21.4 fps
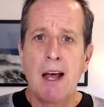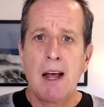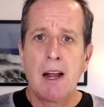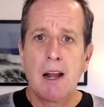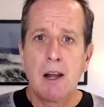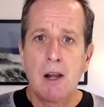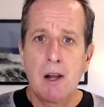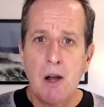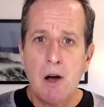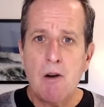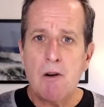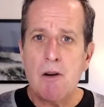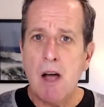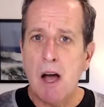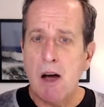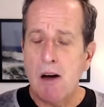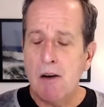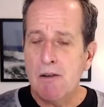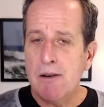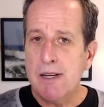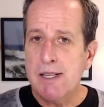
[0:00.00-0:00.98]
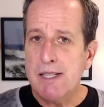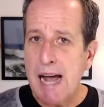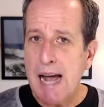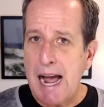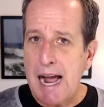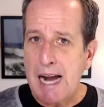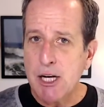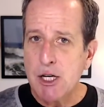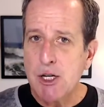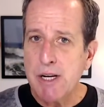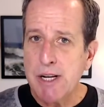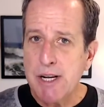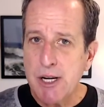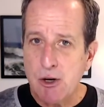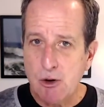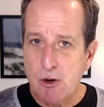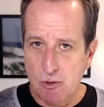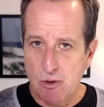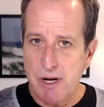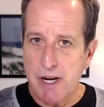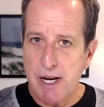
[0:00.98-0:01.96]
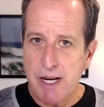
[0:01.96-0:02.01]
Logo is actually
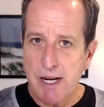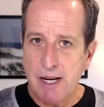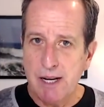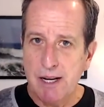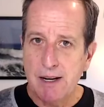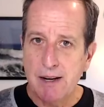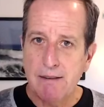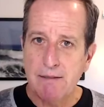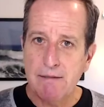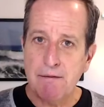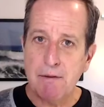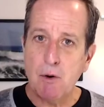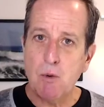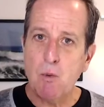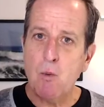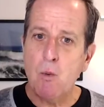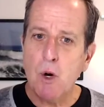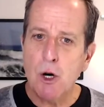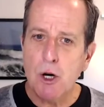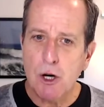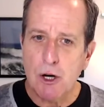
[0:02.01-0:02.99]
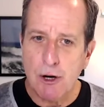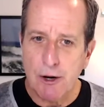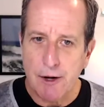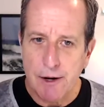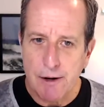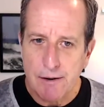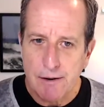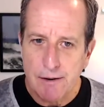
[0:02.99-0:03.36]
Greek for word,